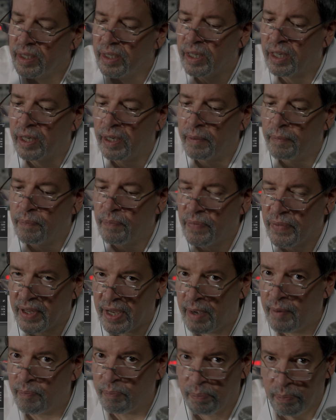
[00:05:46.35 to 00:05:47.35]
am
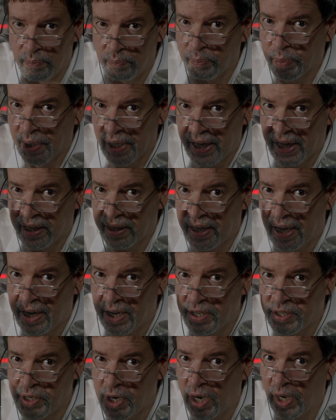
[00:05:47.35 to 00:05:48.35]
uh, playing that
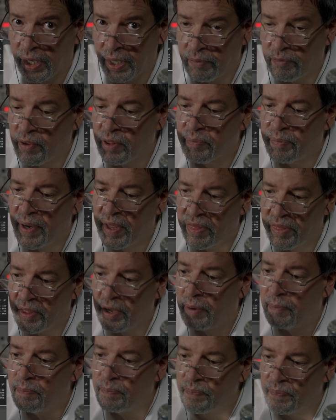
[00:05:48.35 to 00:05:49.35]
entirely with my
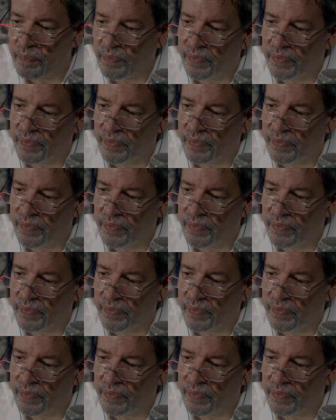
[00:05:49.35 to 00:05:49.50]
thumb.